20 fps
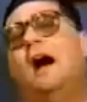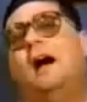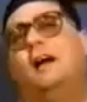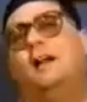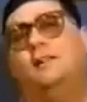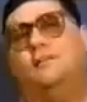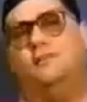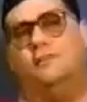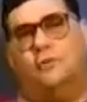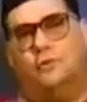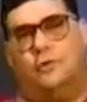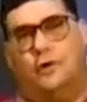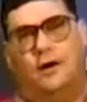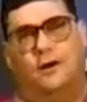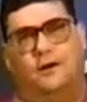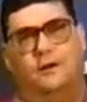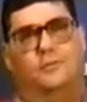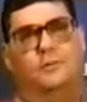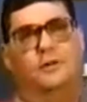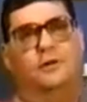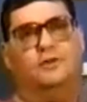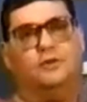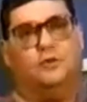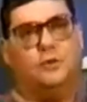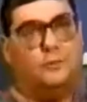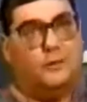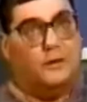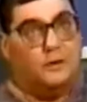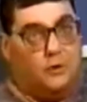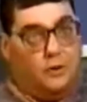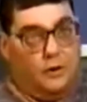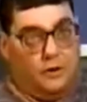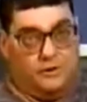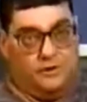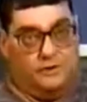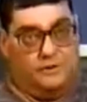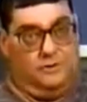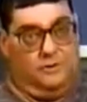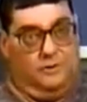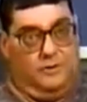I have tried to be extremely
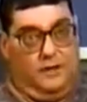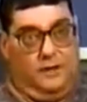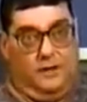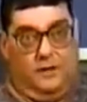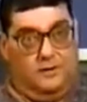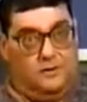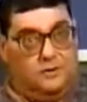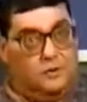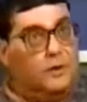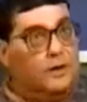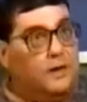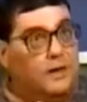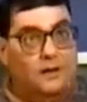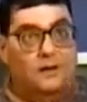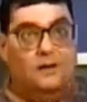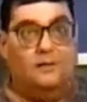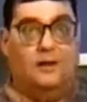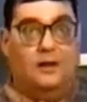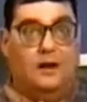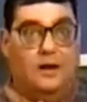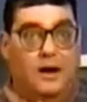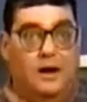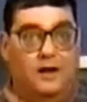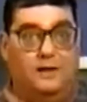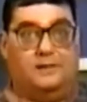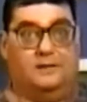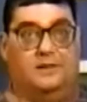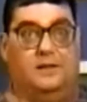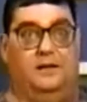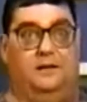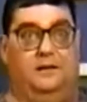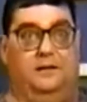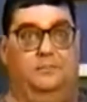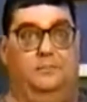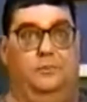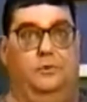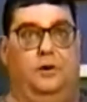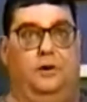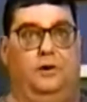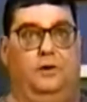cautious on that, and so anything I say in
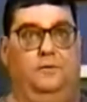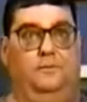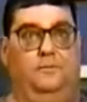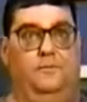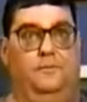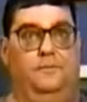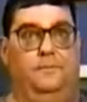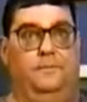the book,